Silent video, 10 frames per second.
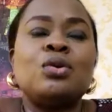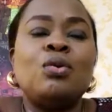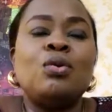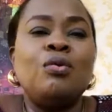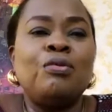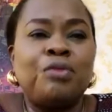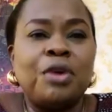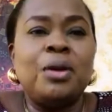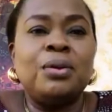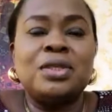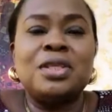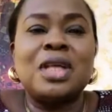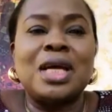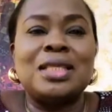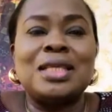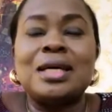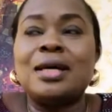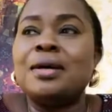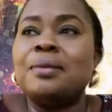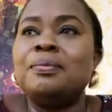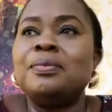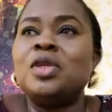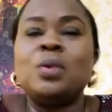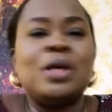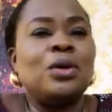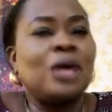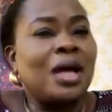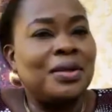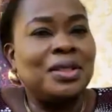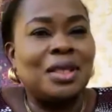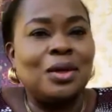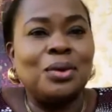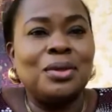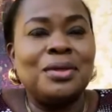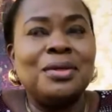who felt that um, they were not carried along.